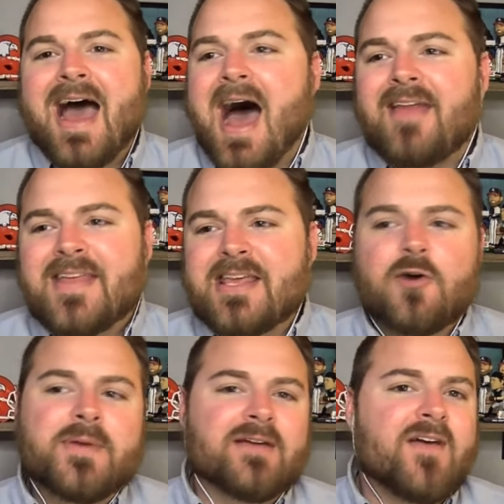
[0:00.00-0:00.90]
I think he'll
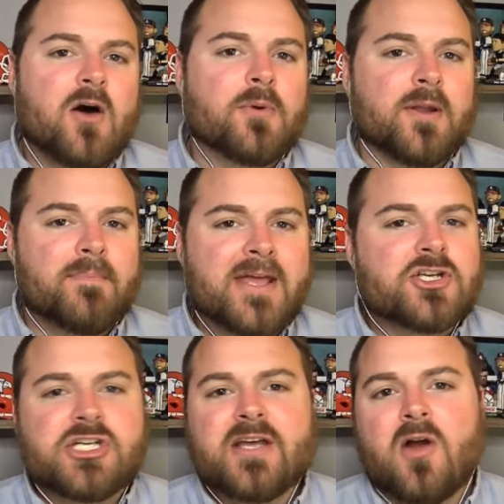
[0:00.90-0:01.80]
be available to
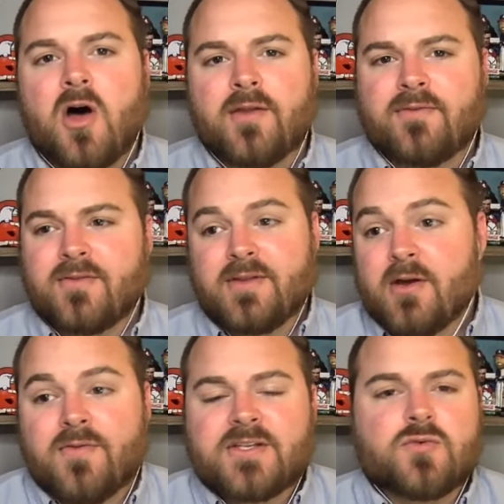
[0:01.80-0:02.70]
pinch hit on you
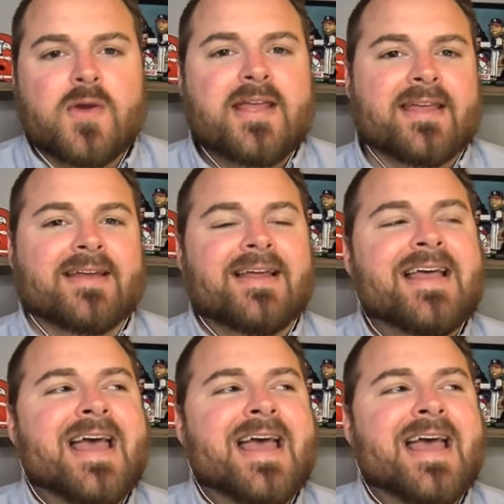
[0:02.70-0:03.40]
know this weekend.